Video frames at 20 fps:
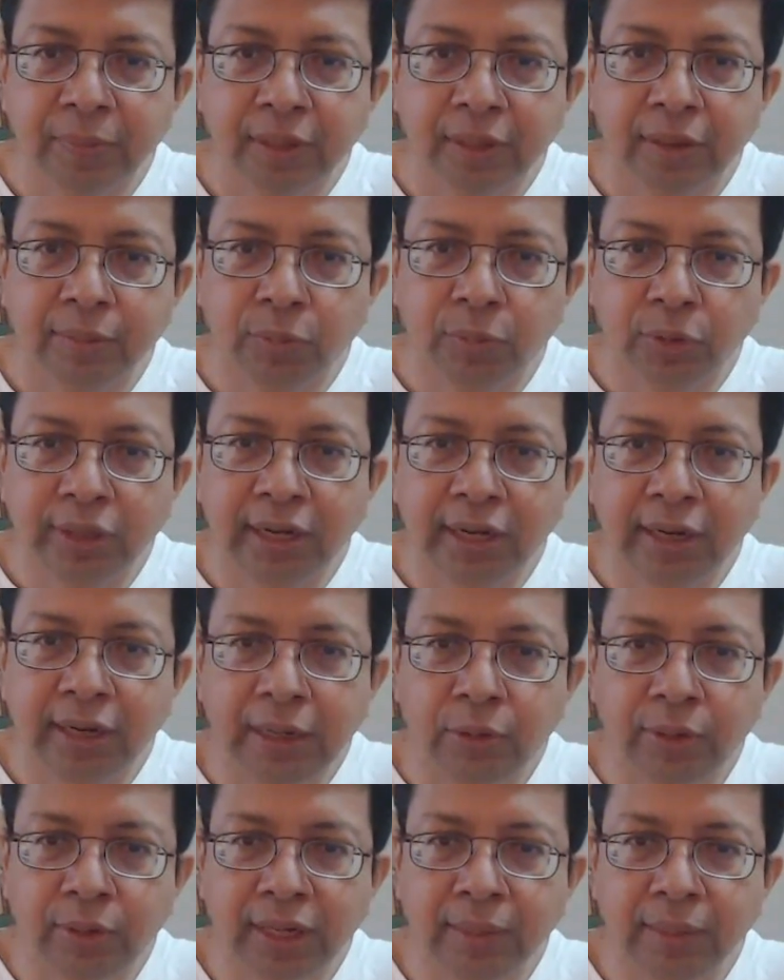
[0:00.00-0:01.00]
more than an
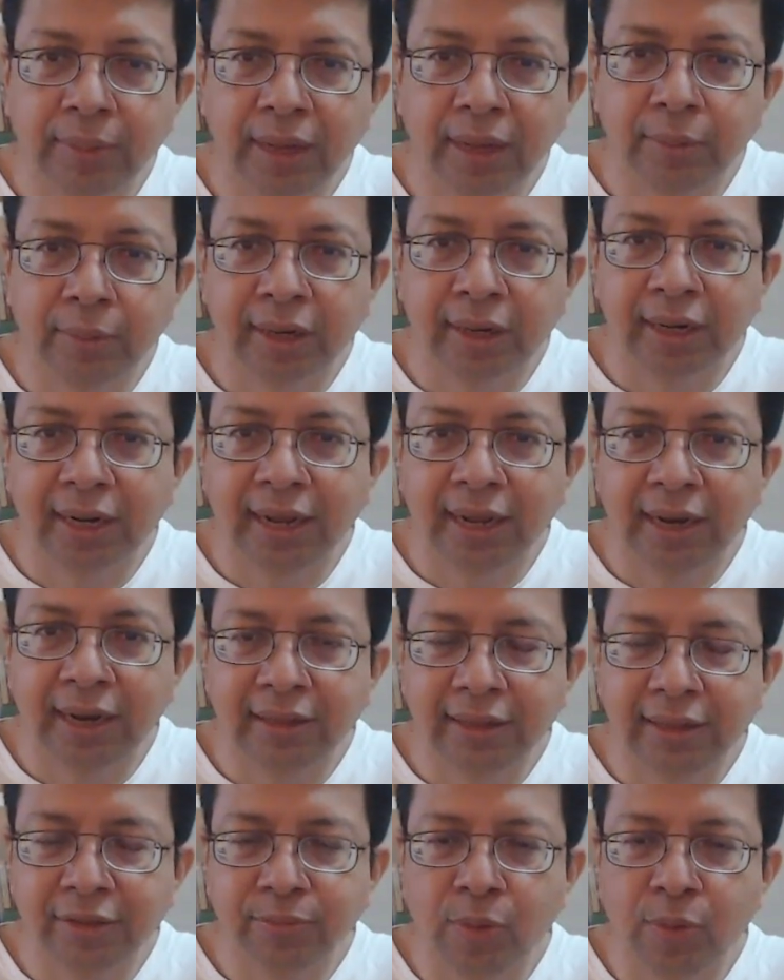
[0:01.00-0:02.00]
equity bear market. And
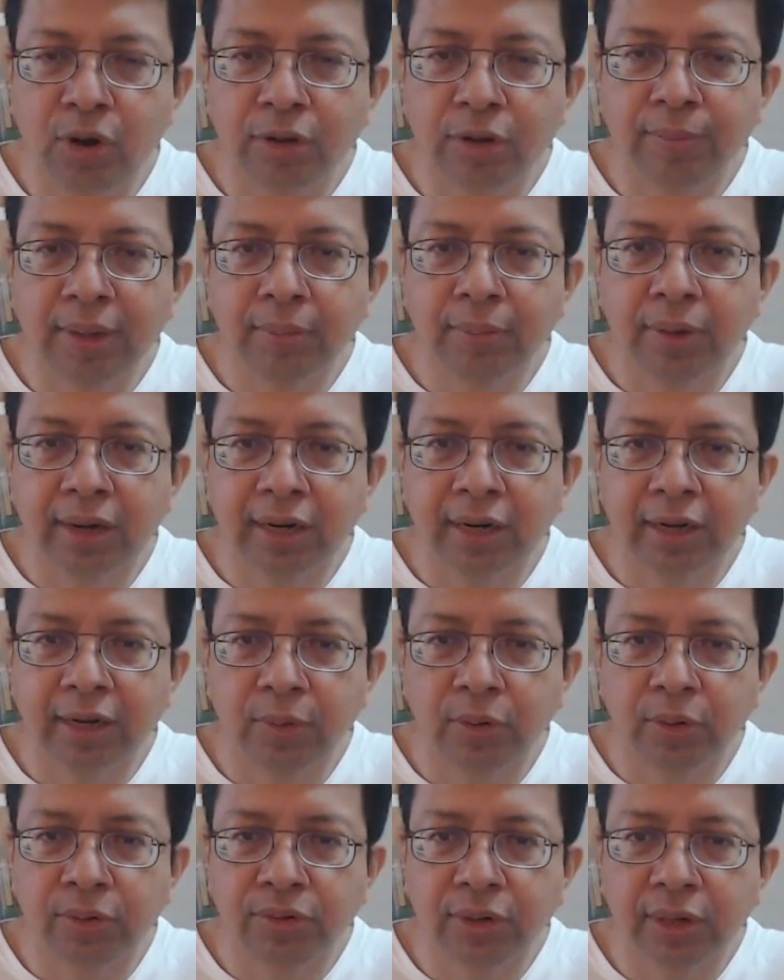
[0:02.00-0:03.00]
in this bond bear market,
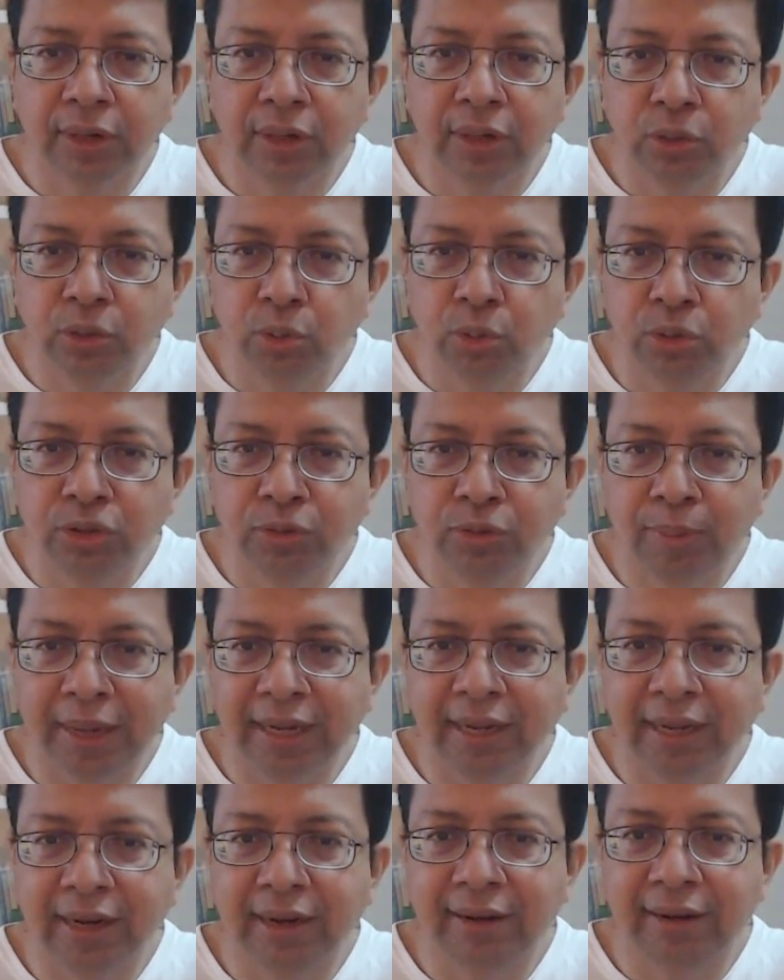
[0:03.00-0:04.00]
because you had a huge
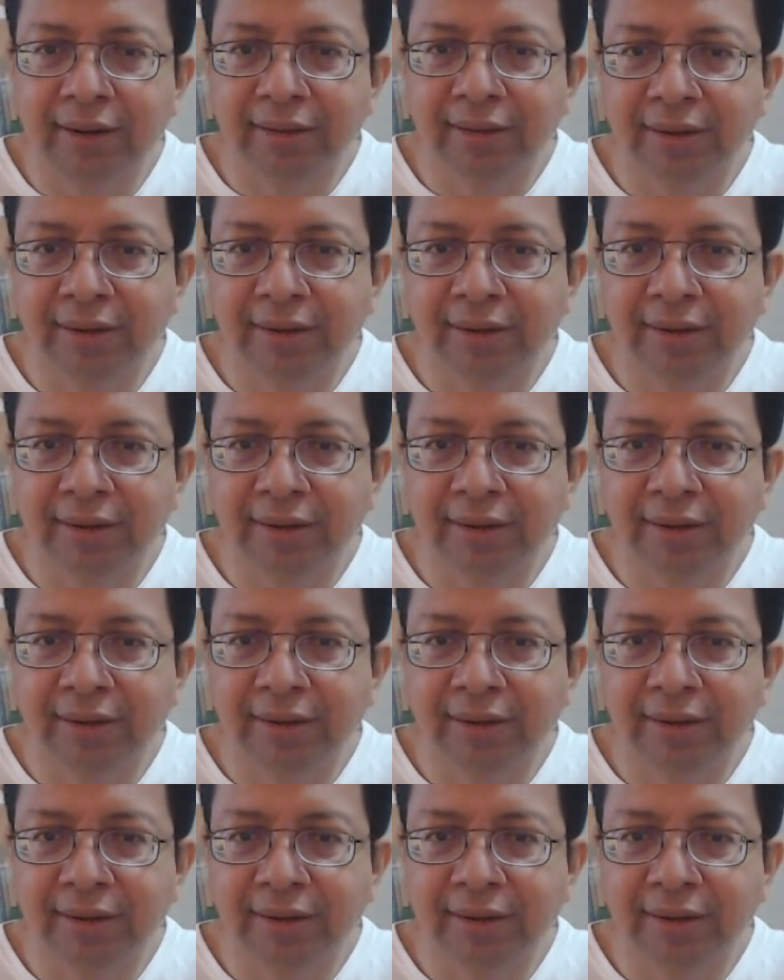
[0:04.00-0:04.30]
spike in interest